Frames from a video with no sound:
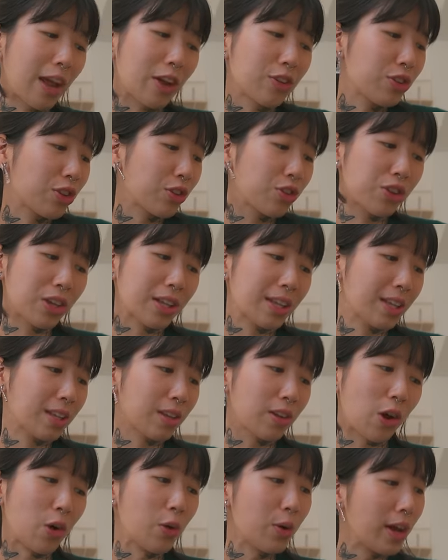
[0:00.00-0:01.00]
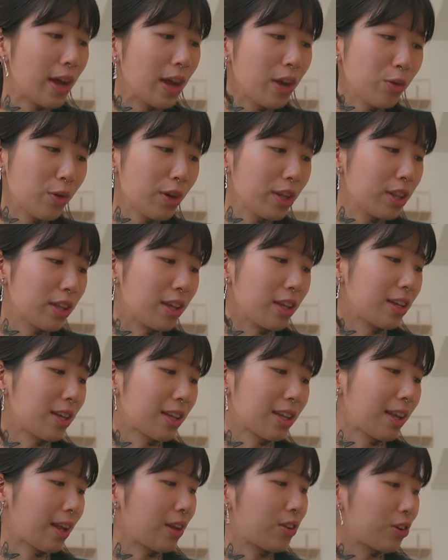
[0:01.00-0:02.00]
I should just go ahead with it
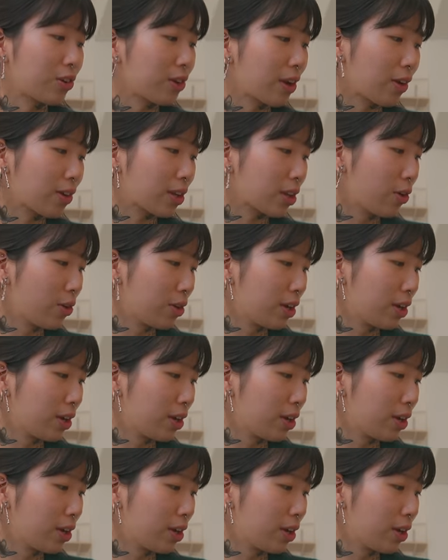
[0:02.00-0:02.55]
because they turned out so